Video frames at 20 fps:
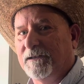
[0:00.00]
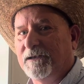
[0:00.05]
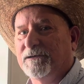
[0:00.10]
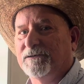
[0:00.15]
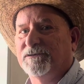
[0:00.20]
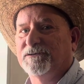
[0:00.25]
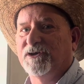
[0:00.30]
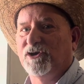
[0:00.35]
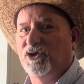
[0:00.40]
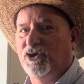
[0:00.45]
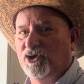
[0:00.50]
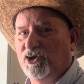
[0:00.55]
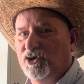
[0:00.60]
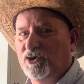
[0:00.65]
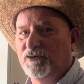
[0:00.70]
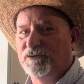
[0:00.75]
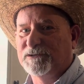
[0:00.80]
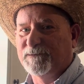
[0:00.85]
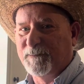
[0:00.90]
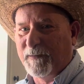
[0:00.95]
There's a
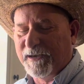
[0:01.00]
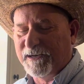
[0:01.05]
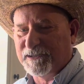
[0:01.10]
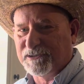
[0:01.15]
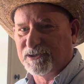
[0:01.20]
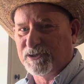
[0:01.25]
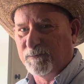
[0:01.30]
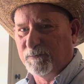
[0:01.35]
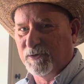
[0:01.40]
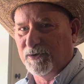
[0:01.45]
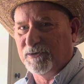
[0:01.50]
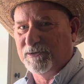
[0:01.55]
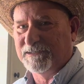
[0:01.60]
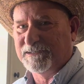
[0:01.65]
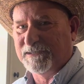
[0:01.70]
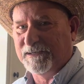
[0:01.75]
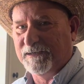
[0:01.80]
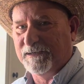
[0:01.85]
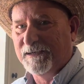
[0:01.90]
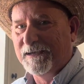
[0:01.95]
huge Spanish
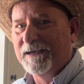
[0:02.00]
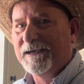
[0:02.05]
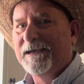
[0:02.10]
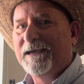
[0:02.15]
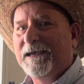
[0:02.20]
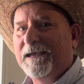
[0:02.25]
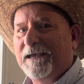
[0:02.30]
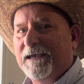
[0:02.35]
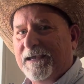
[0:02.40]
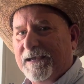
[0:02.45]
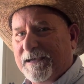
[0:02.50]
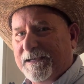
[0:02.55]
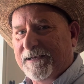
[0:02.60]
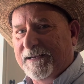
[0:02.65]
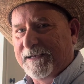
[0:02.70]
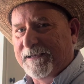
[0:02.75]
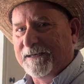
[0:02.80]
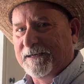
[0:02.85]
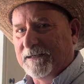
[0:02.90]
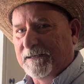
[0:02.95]
community in
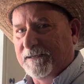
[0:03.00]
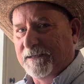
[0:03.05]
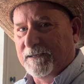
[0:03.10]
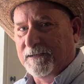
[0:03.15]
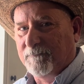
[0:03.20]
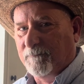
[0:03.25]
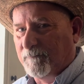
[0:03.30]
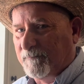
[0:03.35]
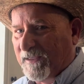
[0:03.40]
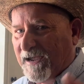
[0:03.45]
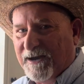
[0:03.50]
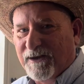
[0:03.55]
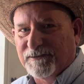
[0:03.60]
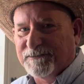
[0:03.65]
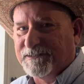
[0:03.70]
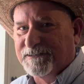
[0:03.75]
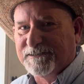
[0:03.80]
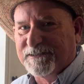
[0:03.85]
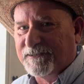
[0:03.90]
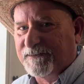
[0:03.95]
Italy,
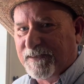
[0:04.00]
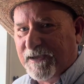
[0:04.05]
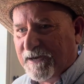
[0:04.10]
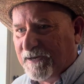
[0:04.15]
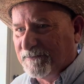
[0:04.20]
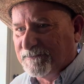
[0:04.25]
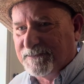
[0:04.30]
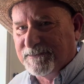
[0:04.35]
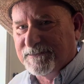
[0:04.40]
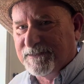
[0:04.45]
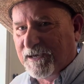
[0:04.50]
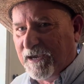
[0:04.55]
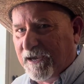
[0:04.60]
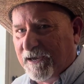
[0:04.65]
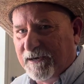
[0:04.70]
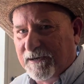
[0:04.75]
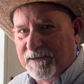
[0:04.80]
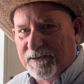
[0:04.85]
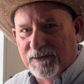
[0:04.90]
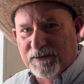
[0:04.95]
thousands and thousands of
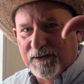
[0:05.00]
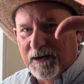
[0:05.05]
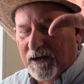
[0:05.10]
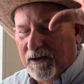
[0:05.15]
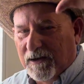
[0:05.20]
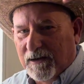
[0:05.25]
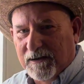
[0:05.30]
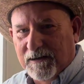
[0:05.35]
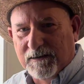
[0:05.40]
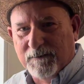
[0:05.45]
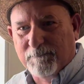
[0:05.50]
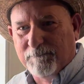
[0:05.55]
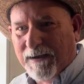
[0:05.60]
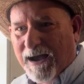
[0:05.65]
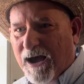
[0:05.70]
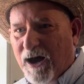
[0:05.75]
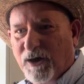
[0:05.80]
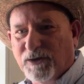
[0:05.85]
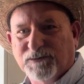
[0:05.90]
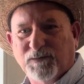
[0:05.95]
acre uh,
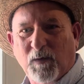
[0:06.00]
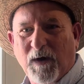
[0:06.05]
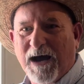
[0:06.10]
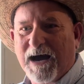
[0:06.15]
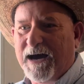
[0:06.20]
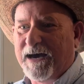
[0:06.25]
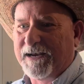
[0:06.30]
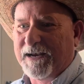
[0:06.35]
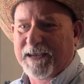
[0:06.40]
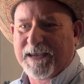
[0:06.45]
miles wide.